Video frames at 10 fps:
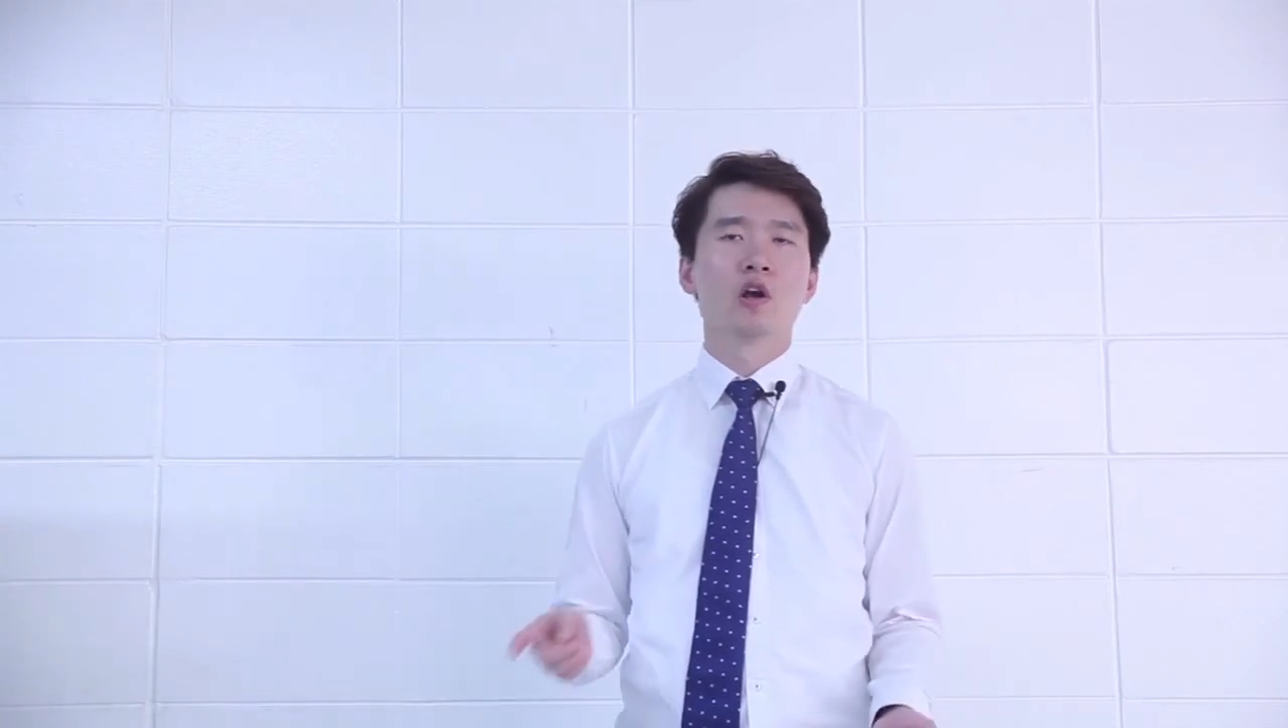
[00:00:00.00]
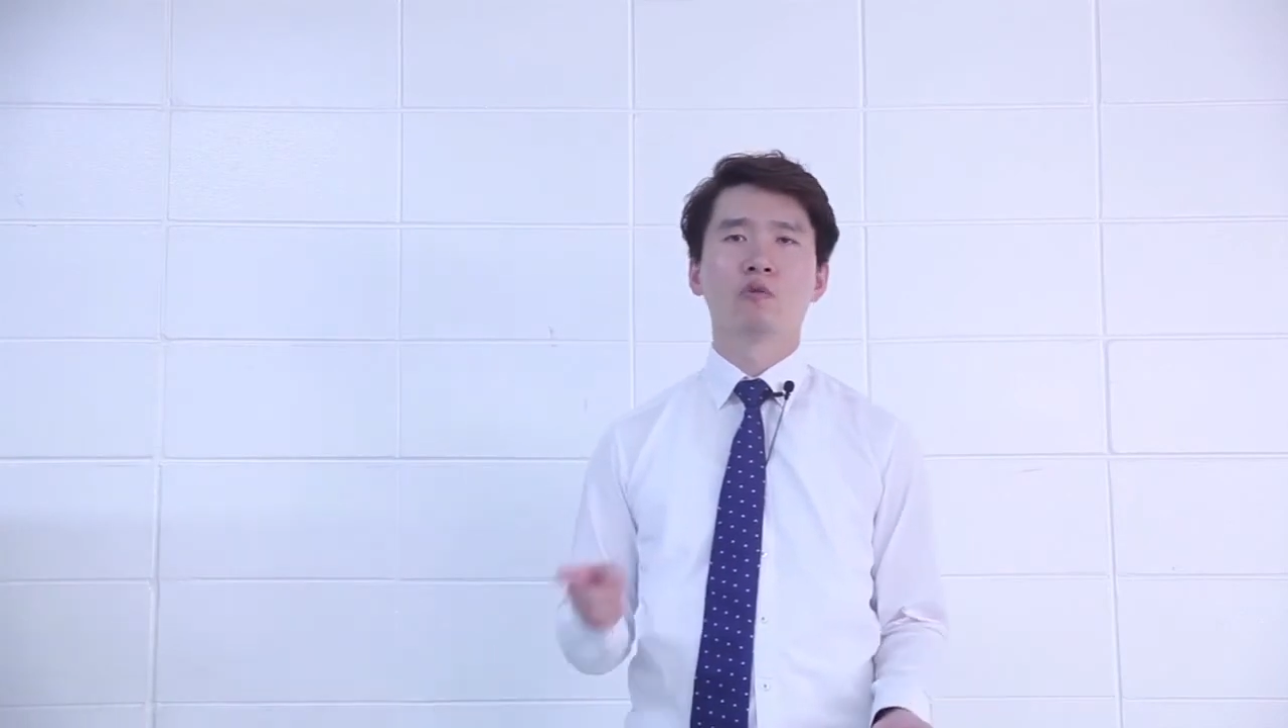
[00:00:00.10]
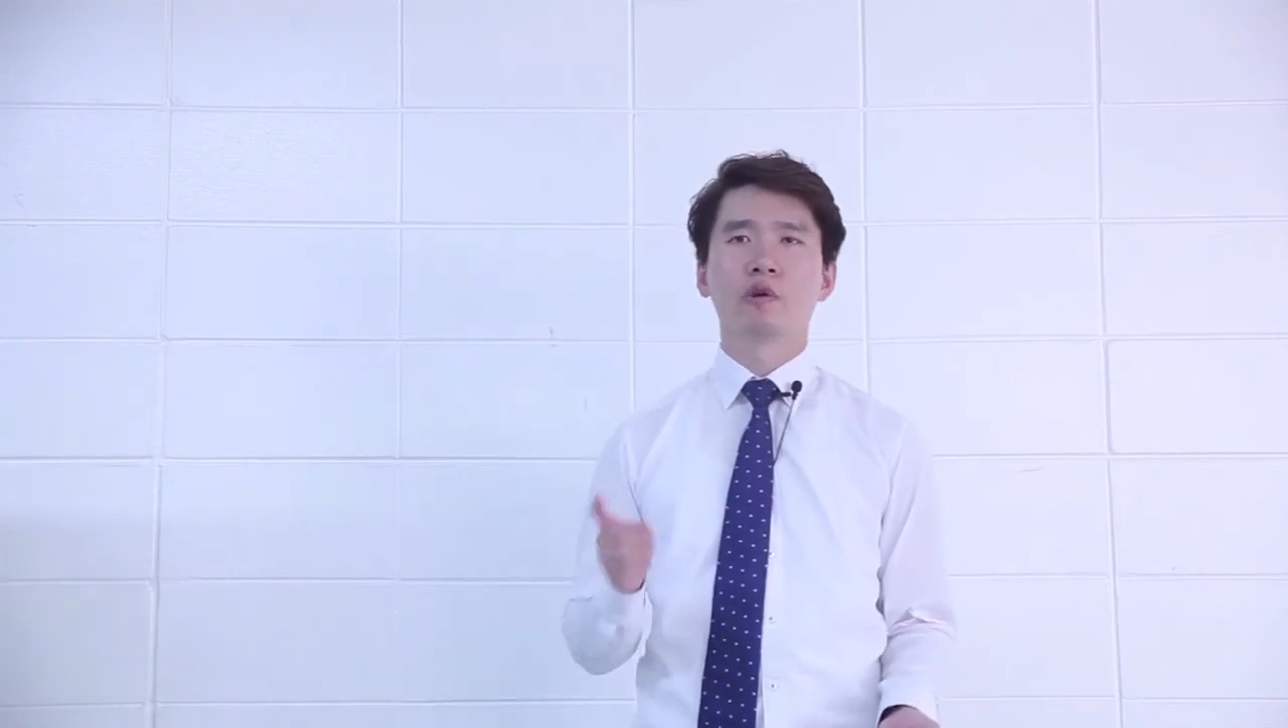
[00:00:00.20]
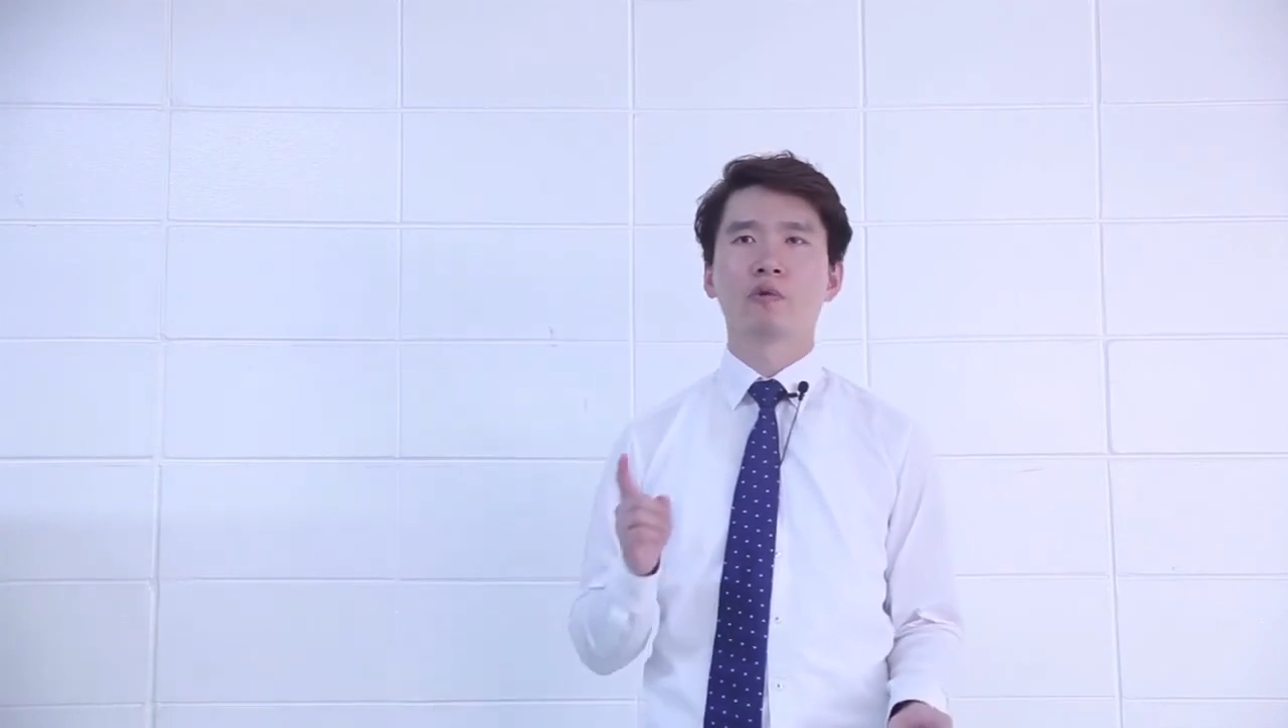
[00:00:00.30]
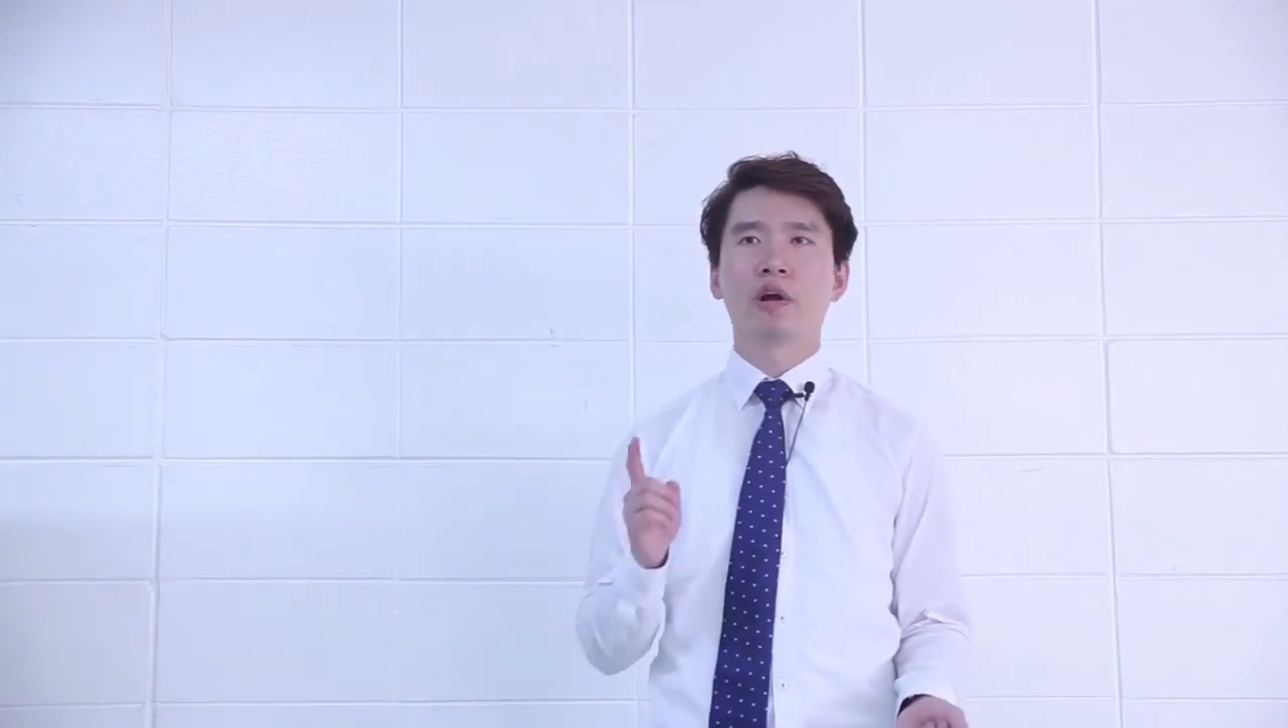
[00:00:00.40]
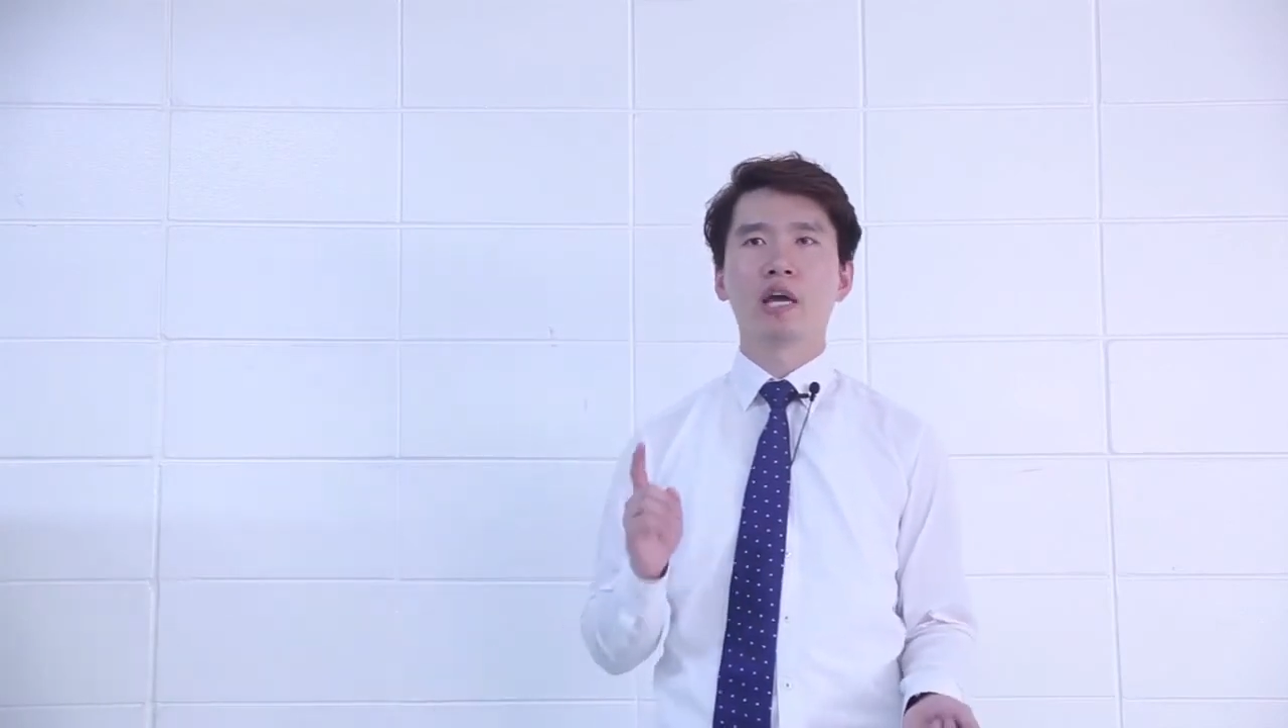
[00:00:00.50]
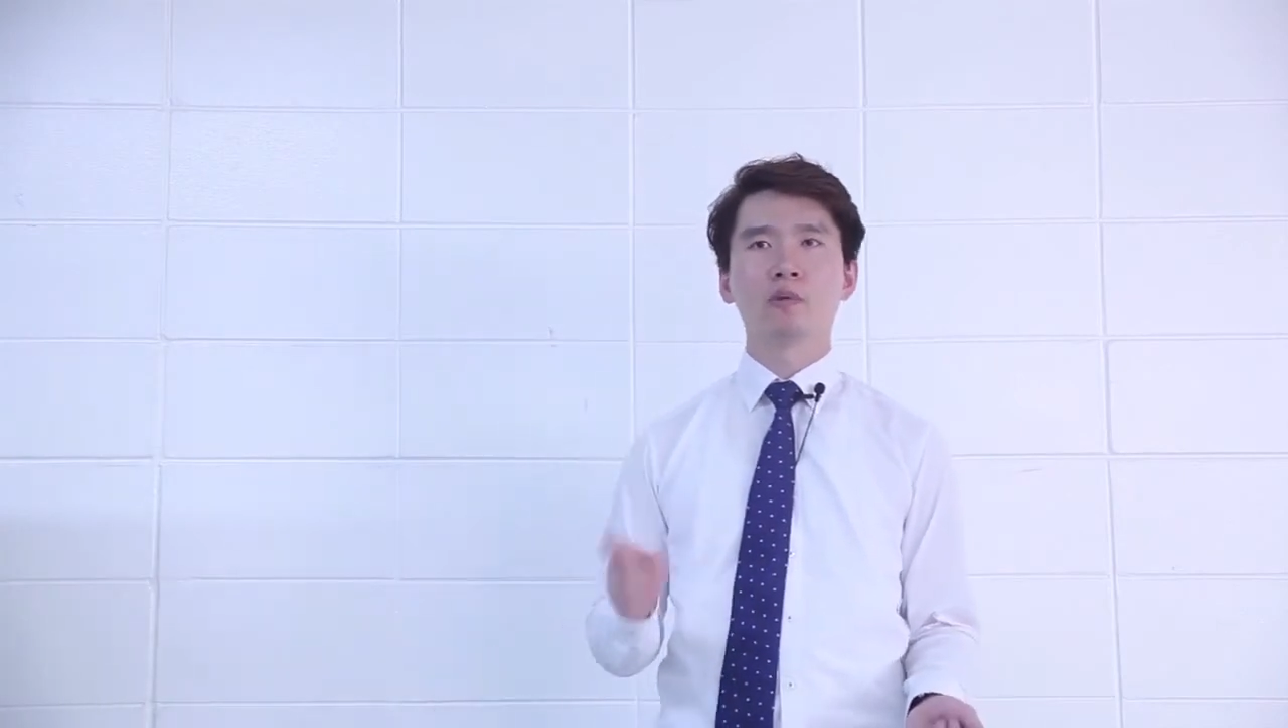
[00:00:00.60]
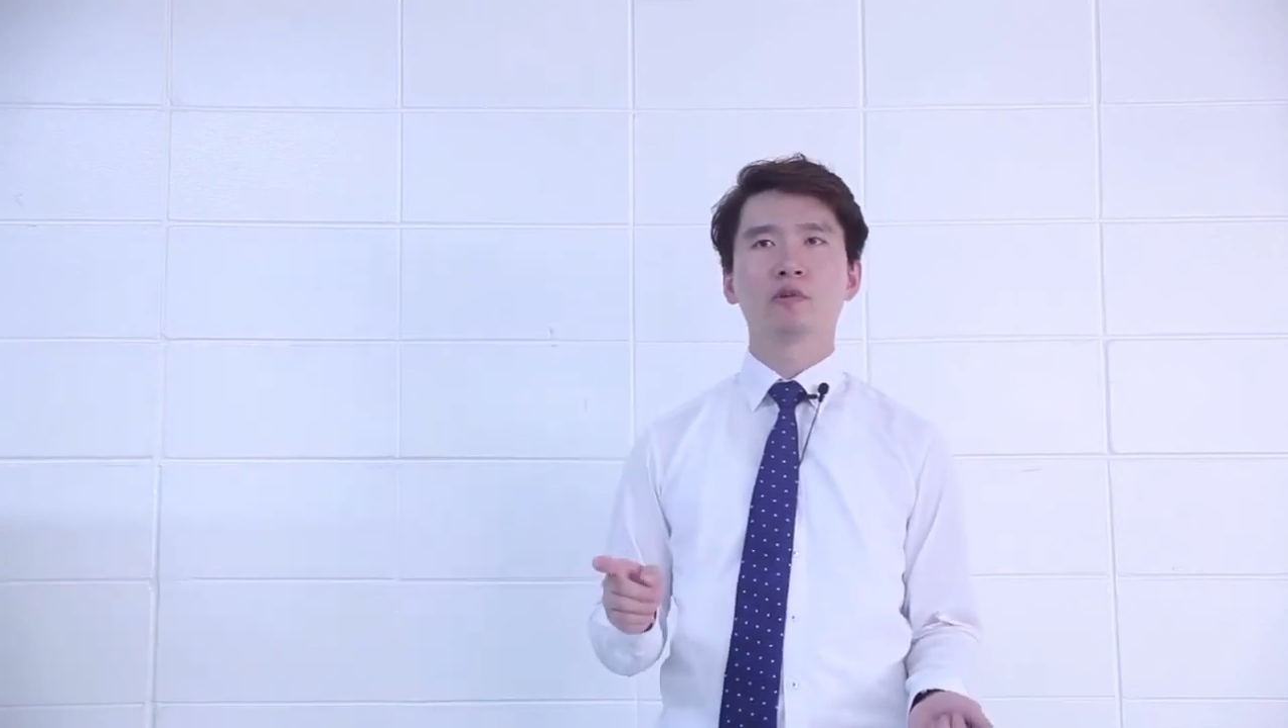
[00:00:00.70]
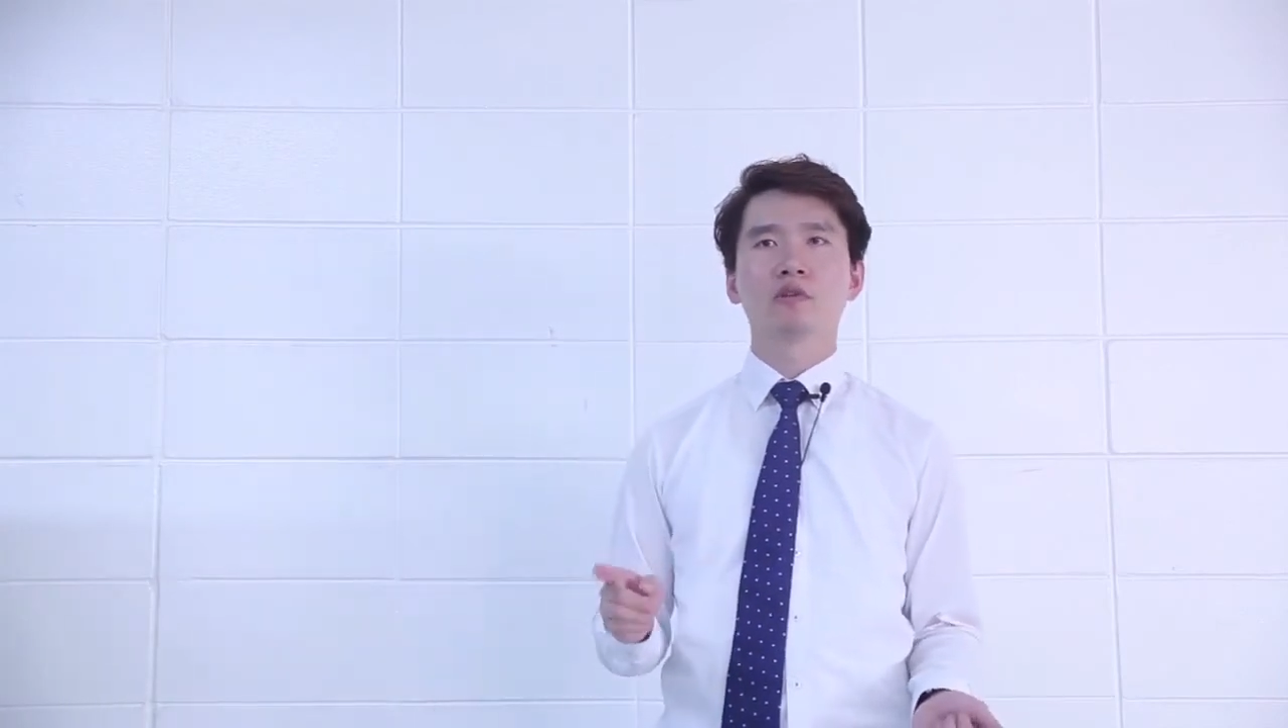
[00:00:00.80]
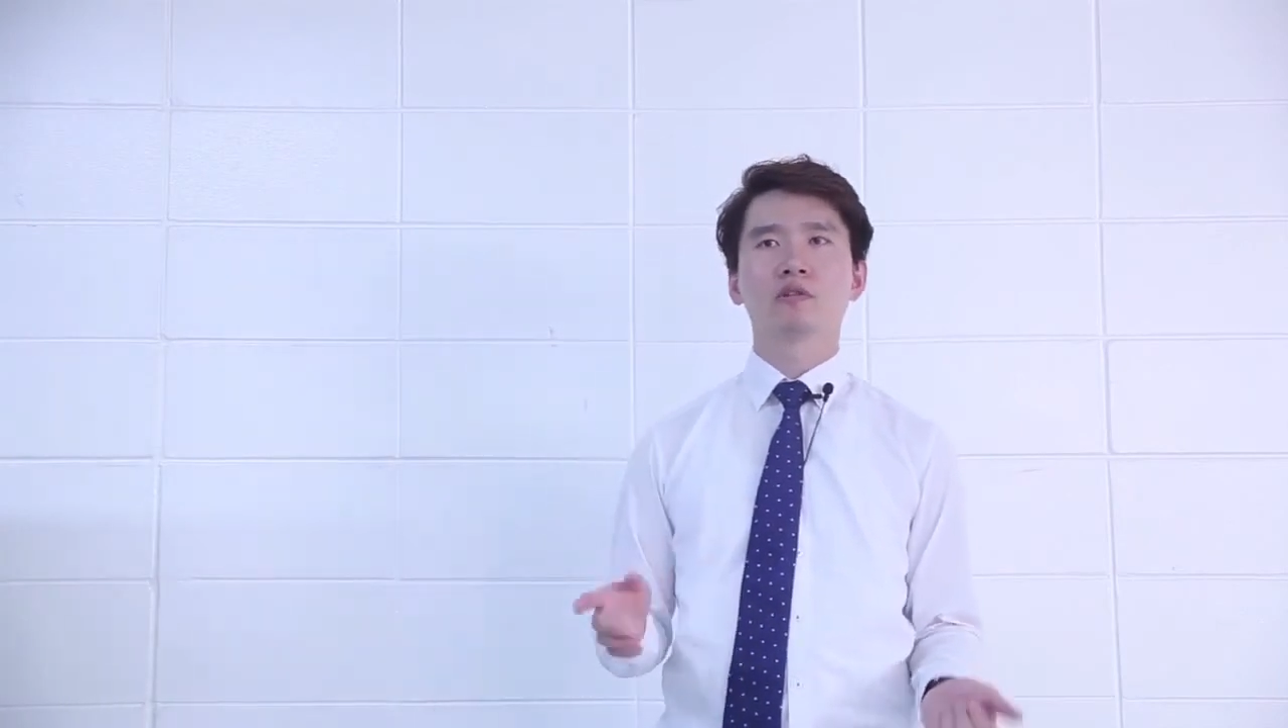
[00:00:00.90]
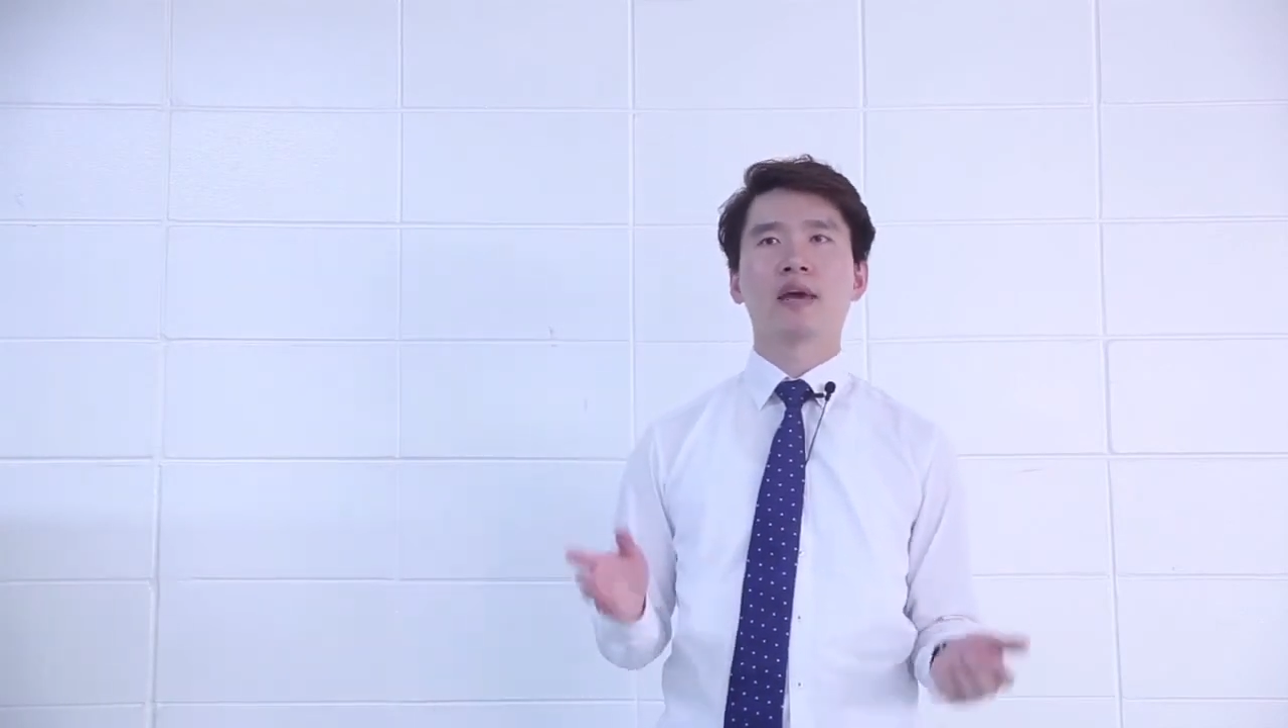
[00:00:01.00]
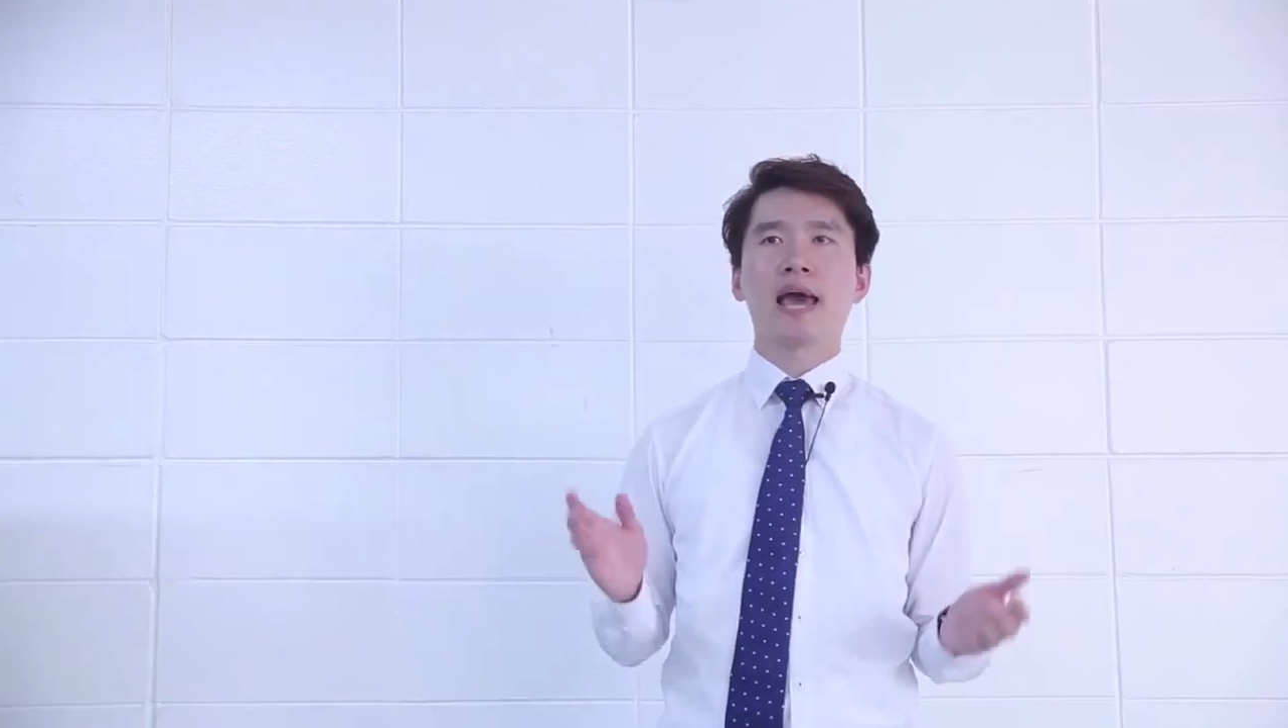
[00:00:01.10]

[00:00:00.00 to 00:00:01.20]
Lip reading: We were able to